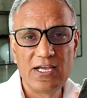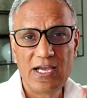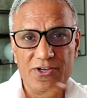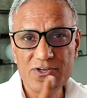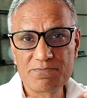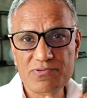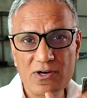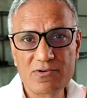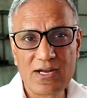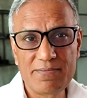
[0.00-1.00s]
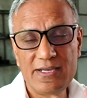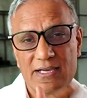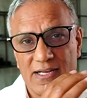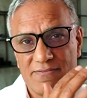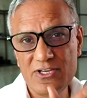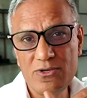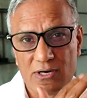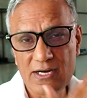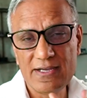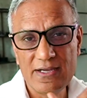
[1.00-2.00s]
You can program it and have the
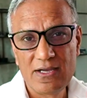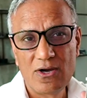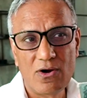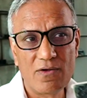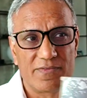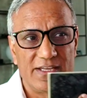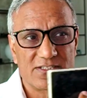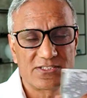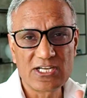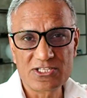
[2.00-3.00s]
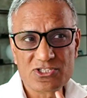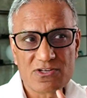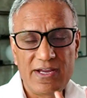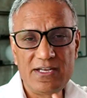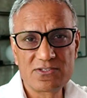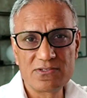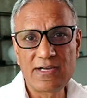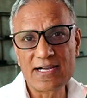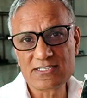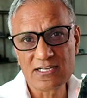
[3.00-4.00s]
UI on this touchscreen to
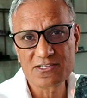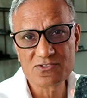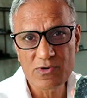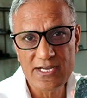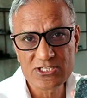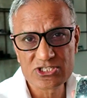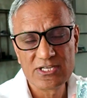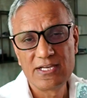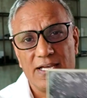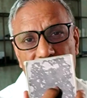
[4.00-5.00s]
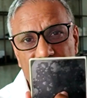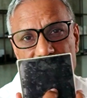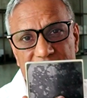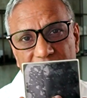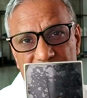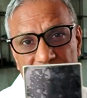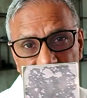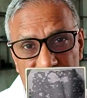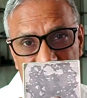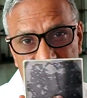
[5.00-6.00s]
act like a switch. This has a
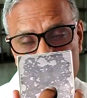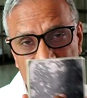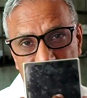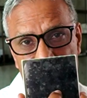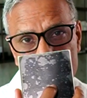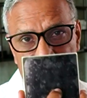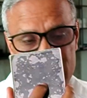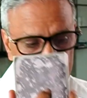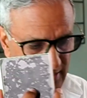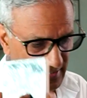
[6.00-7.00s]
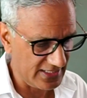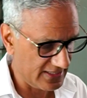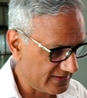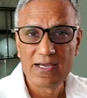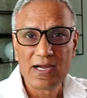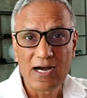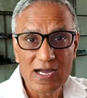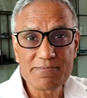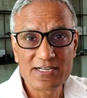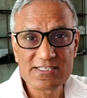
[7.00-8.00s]
RISC-V processor in here.
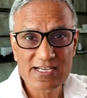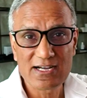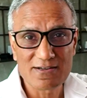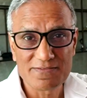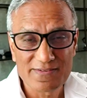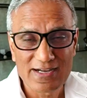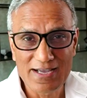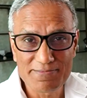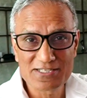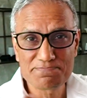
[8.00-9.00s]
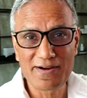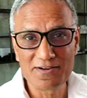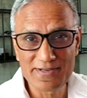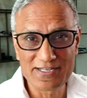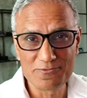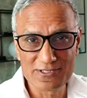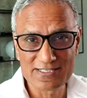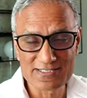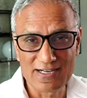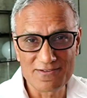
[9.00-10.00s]
I myself am experimenting with this
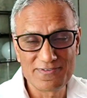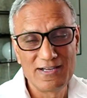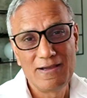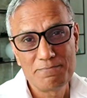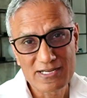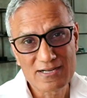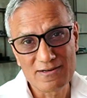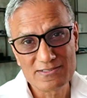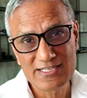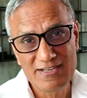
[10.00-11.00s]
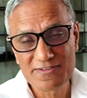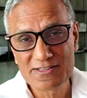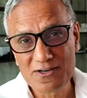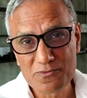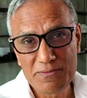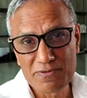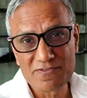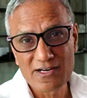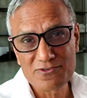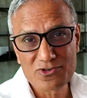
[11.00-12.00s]
stuff because even though we
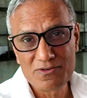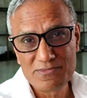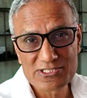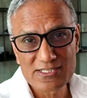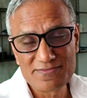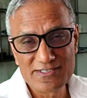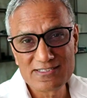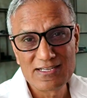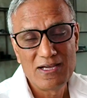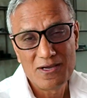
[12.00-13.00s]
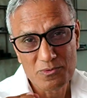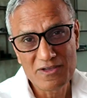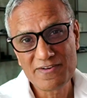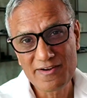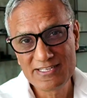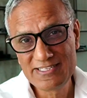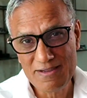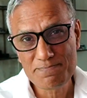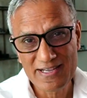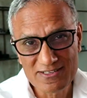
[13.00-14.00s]
provide a recruitment service, we're very
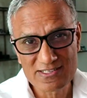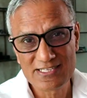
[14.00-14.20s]
deep into the